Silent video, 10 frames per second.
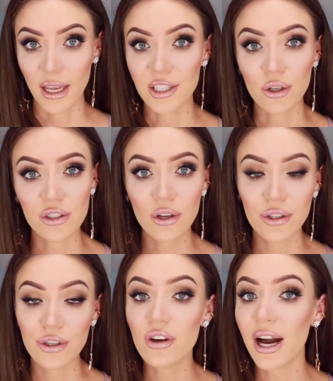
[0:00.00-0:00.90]
And so it's
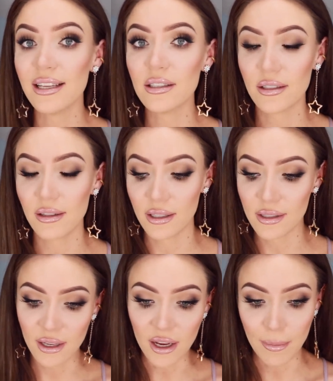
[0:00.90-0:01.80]
not you guys that
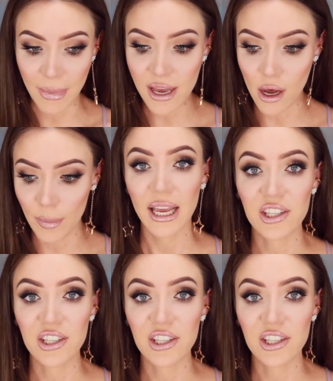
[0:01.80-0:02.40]
suck at makeup,